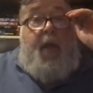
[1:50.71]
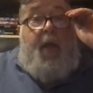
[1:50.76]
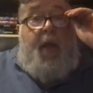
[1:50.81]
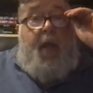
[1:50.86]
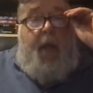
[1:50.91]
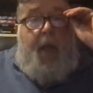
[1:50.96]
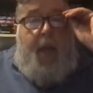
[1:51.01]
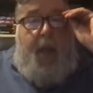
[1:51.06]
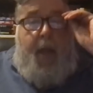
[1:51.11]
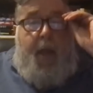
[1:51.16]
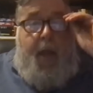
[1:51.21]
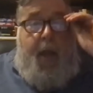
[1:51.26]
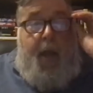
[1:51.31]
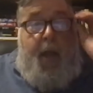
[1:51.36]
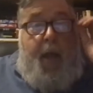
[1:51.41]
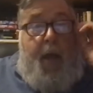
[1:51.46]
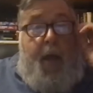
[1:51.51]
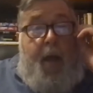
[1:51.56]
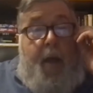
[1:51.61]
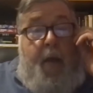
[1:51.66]

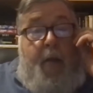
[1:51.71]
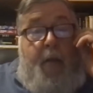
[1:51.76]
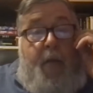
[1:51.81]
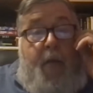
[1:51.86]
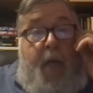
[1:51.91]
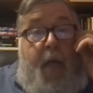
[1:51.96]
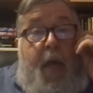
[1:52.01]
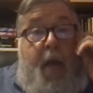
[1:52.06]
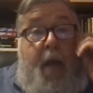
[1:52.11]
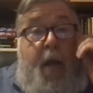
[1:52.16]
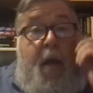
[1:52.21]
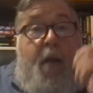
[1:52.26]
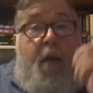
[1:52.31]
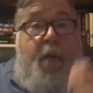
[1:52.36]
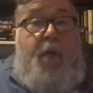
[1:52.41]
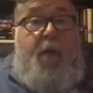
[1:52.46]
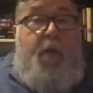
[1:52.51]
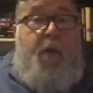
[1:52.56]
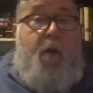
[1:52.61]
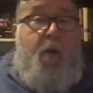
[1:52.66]
And
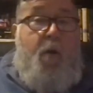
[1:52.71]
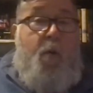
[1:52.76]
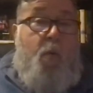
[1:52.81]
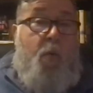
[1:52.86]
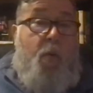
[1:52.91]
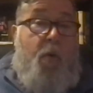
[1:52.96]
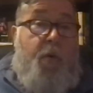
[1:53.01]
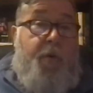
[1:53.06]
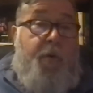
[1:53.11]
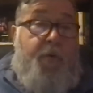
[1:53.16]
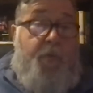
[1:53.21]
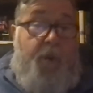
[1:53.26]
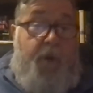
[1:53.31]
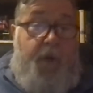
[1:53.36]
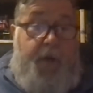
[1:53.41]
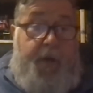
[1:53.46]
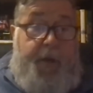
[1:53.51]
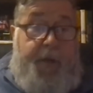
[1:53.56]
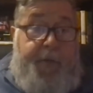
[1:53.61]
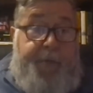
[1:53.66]
then there were
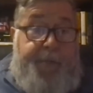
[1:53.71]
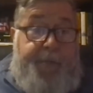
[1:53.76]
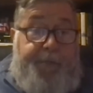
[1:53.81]
three.